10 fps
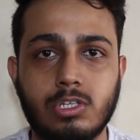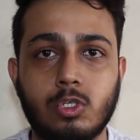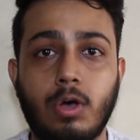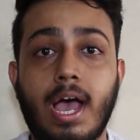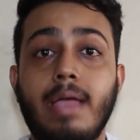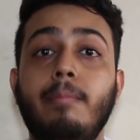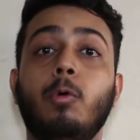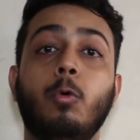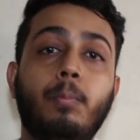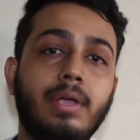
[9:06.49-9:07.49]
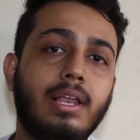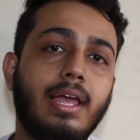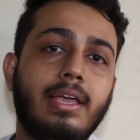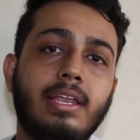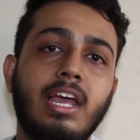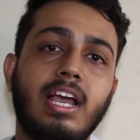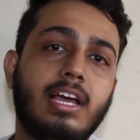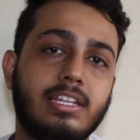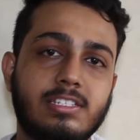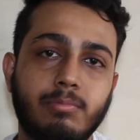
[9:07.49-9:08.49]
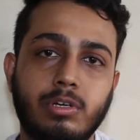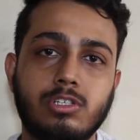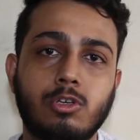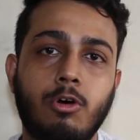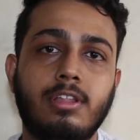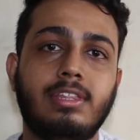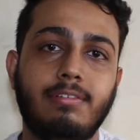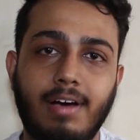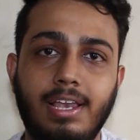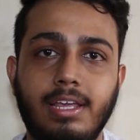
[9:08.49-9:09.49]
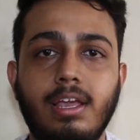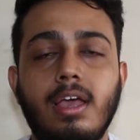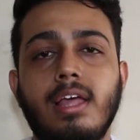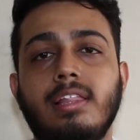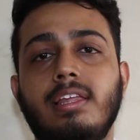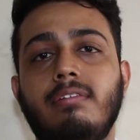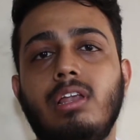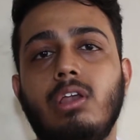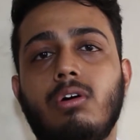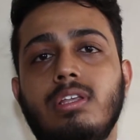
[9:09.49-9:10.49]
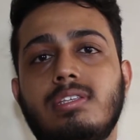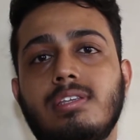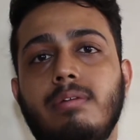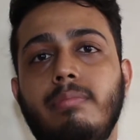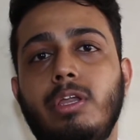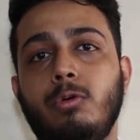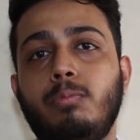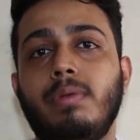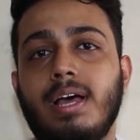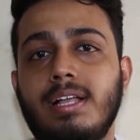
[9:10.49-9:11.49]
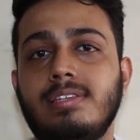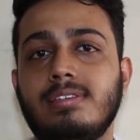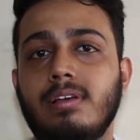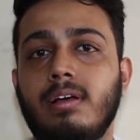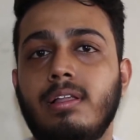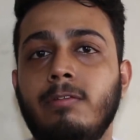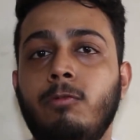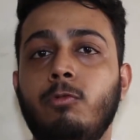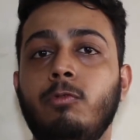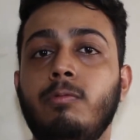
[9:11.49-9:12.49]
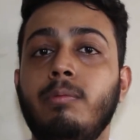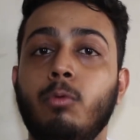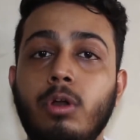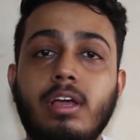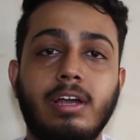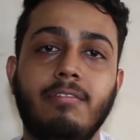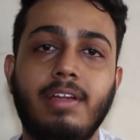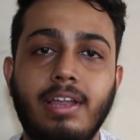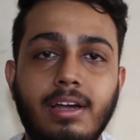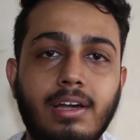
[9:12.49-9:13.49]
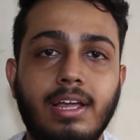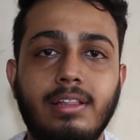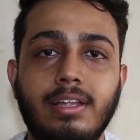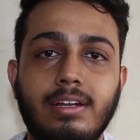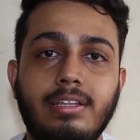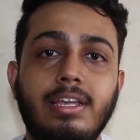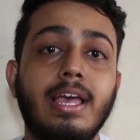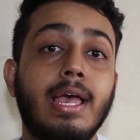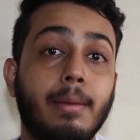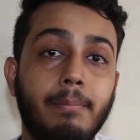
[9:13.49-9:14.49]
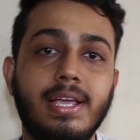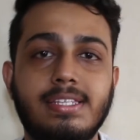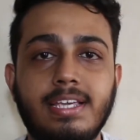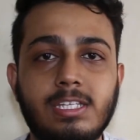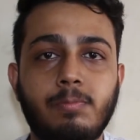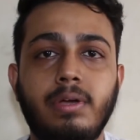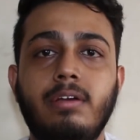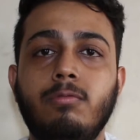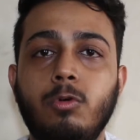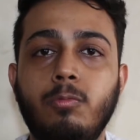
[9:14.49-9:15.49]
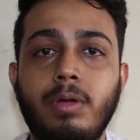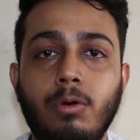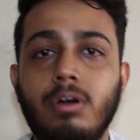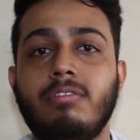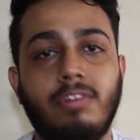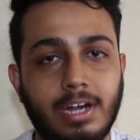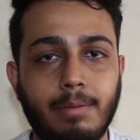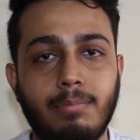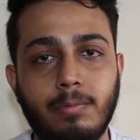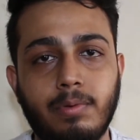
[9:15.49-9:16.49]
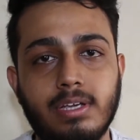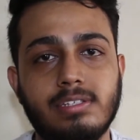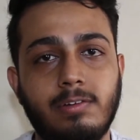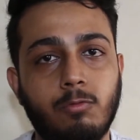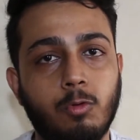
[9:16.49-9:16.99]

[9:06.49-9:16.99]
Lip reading: So I am hoping like in Christmas or Diwali they will launch some new plans. They would be more convenient, and that the basic speed would be not 1 Mbps.